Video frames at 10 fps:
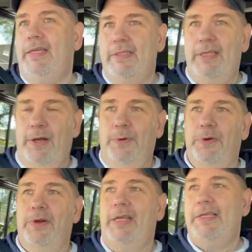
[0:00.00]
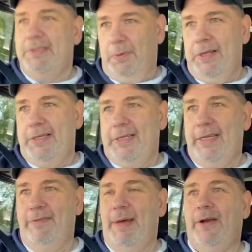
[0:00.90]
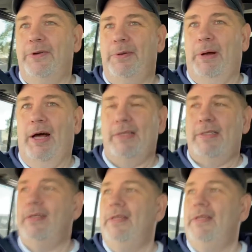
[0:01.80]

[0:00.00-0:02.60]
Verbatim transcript: is the owner and he's the one that didn't give back her deposit.